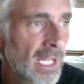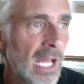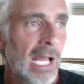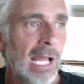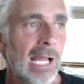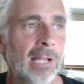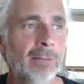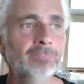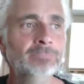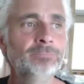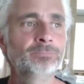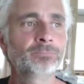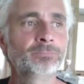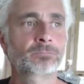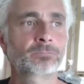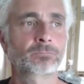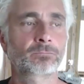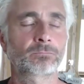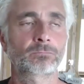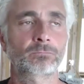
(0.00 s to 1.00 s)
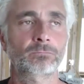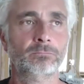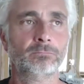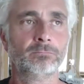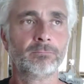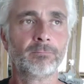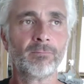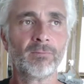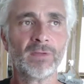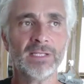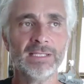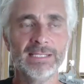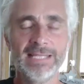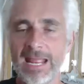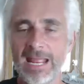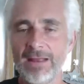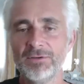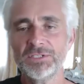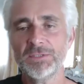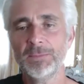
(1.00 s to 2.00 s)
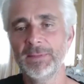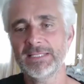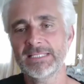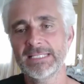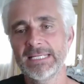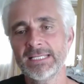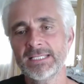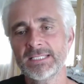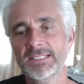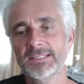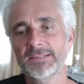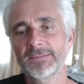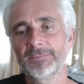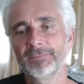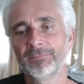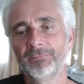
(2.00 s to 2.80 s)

Um, now it's a business.